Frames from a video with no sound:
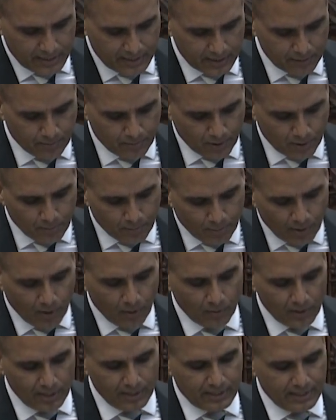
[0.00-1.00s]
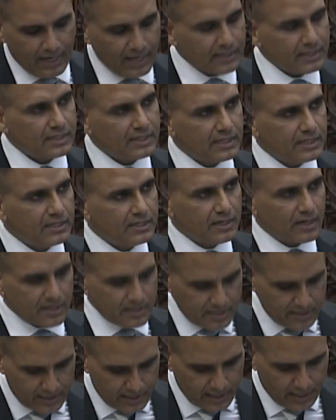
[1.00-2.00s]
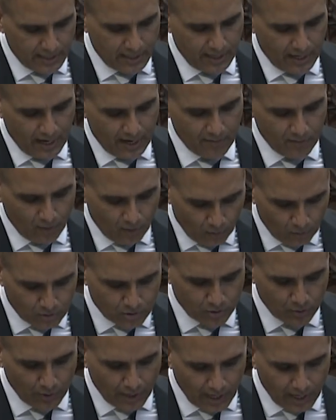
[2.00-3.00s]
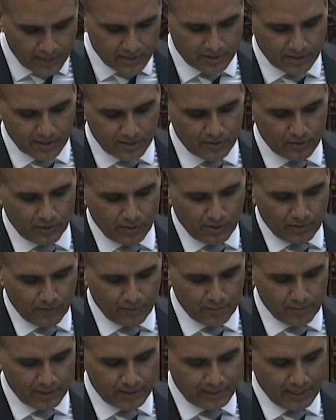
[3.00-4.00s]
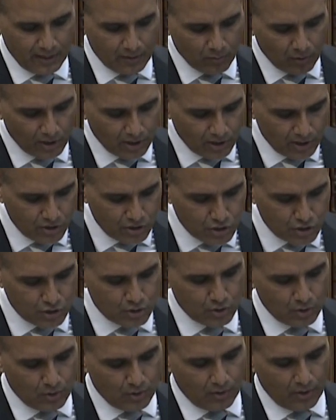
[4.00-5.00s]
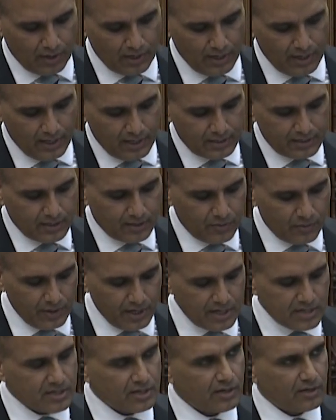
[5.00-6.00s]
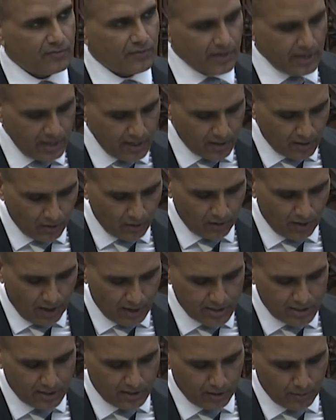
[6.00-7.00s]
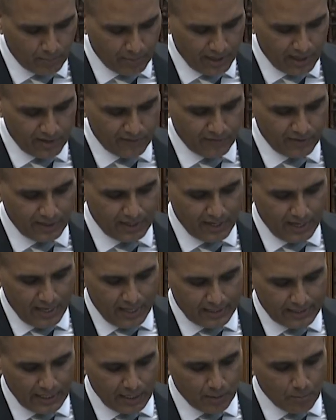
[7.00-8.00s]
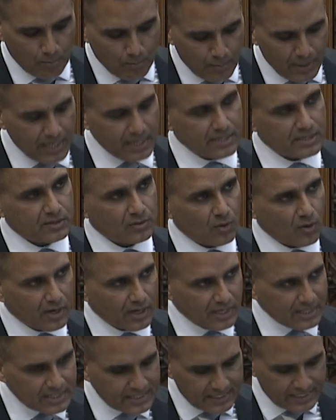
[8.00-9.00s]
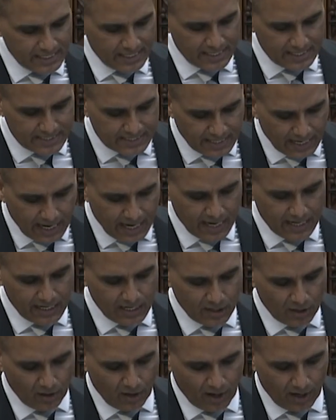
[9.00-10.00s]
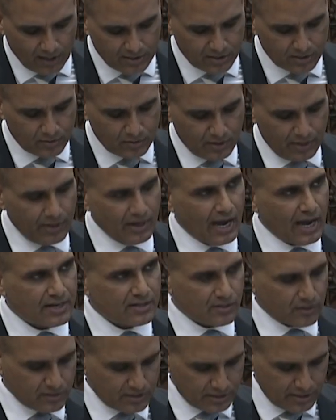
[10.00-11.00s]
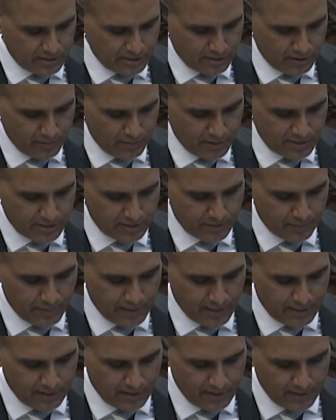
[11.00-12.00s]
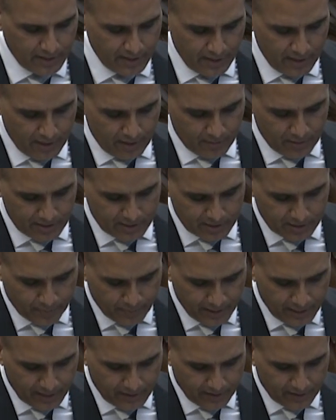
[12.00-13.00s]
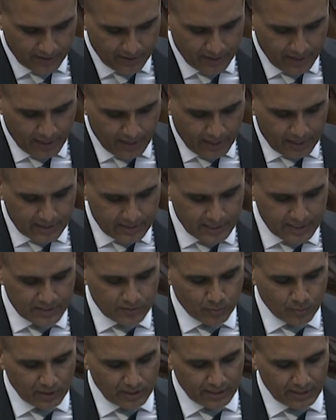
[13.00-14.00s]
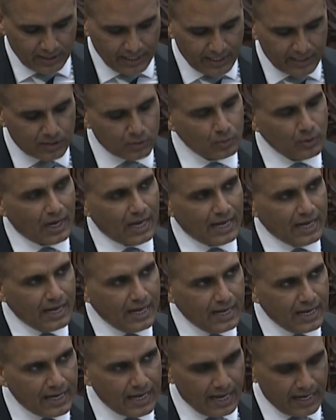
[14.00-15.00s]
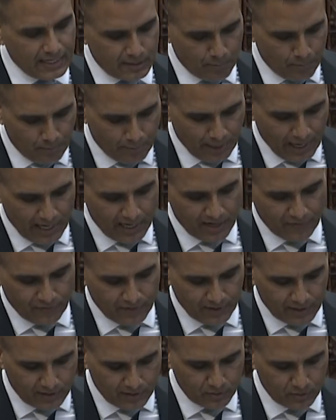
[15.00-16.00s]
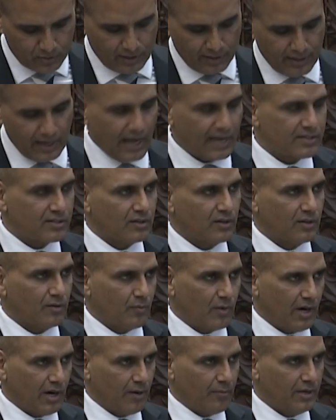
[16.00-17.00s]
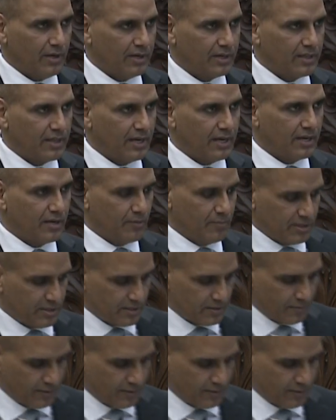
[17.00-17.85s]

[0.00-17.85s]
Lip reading: the proponent and the TRCA have also entered into an agreement that will ensure the creation of ecological benefit that meets or exceeds any loss to the natural system, Mr. Speaker. Mr. Speaker, this will lead to a net benefit to the natural environment. Thank you, Mr.